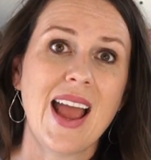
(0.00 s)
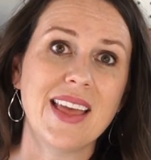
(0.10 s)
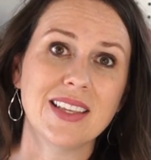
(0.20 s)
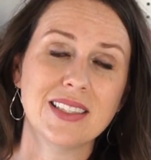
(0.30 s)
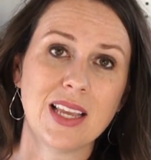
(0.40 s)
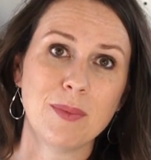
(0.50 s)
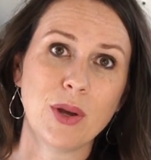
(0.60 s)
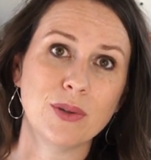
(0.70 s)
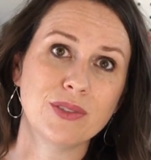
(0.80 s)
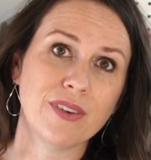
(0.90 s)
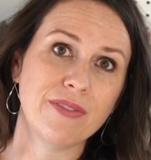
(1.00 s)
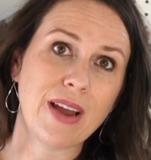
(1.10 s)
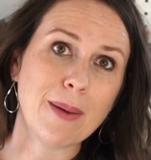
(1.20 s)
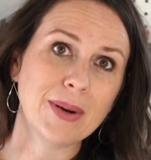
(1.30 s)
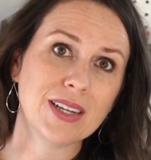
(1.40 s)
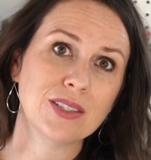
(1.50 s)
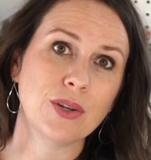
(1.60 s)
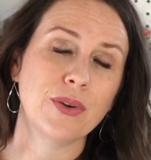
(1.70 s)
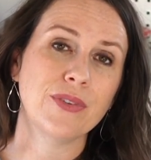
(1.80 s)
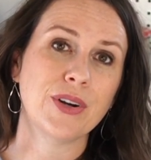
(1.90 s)
And the same goes for fabric.
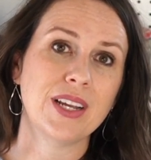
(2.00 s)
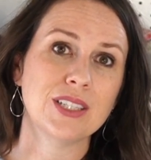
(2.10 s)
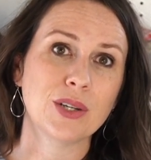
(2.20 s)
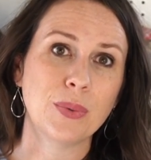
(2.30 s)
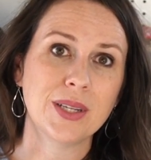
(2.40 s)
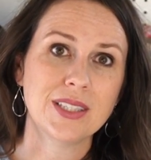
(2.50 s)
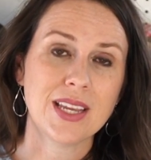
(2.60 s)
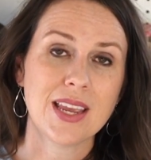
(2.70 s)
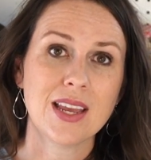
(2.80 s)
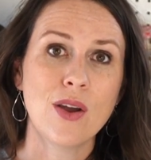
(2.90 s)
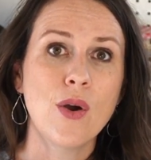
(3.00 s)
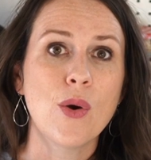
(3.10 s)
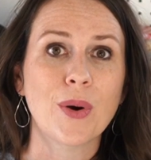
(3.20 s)
So if you're into quilting